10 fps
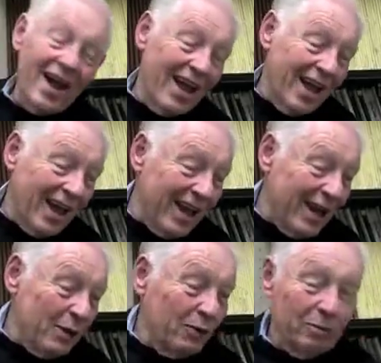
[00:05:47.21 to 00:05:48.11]

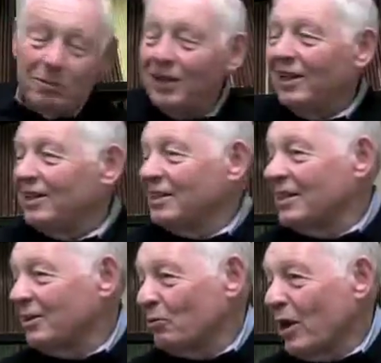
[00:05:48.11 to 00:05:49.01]
hey, we'll be in
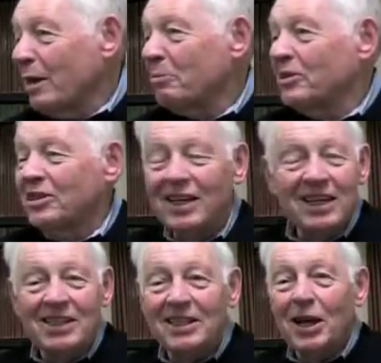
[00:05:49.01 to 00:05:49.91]
Rapid
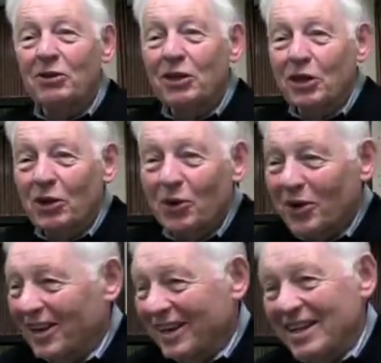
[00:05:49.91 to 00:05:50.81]
City, South
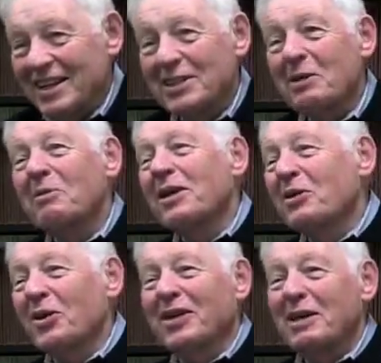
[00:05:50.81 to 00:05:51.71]
Dakota, and somebody
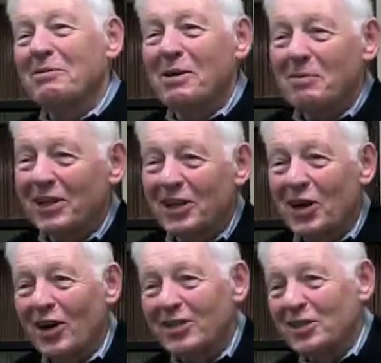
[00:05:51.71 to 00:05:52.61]
will come up at the
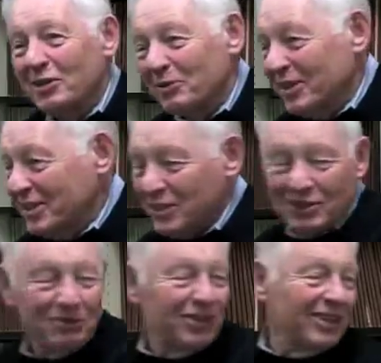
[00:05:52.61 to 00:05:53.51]
concert with the
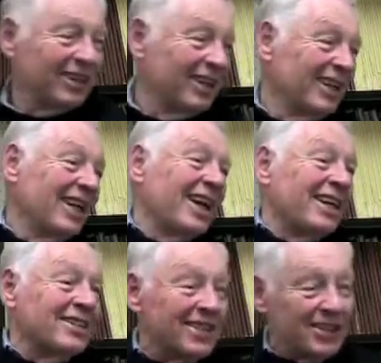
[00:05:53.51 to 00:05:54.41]
symphony
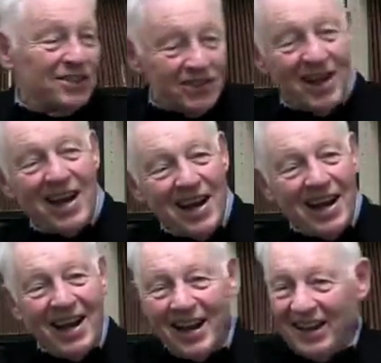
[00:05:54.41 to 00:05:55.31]
and say,
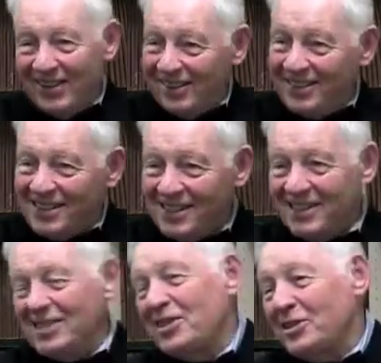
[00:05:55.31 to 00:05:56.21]
Jack, good to
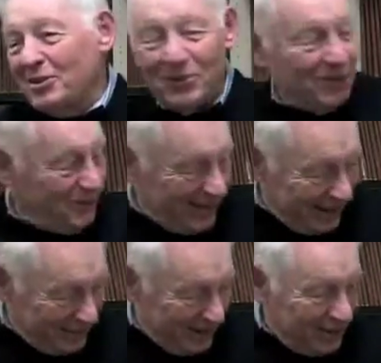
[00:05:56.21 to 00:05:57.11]
see you.
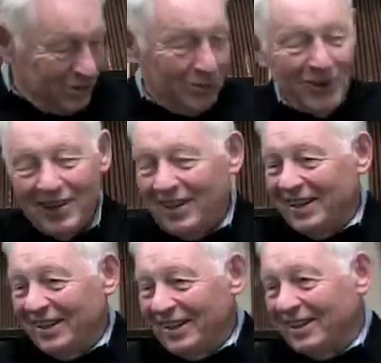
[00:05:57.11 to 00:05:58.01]
How are you,
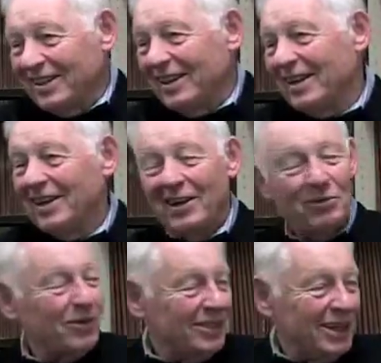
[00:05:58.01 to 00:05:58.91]
Rhonda? And
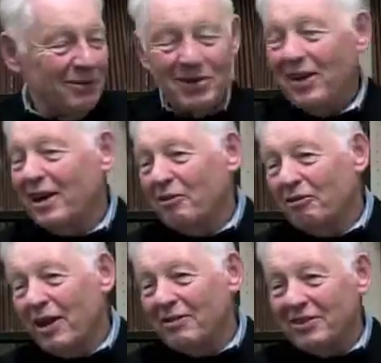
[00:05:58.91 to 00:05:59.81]
what's happening? I got
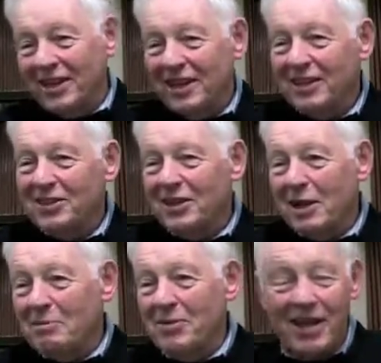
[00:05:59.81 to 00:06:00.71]
5 kids, and
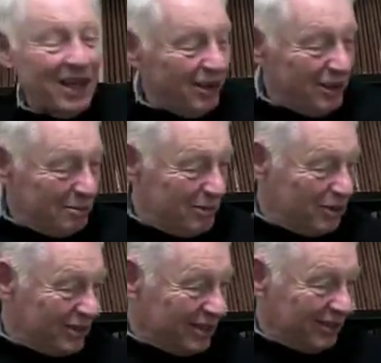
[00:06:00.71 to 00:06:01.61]
I'm the head of the
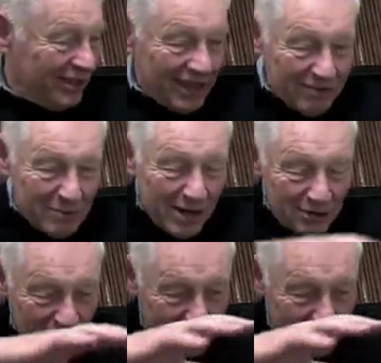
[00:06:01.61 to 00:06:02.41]
musical. I have my own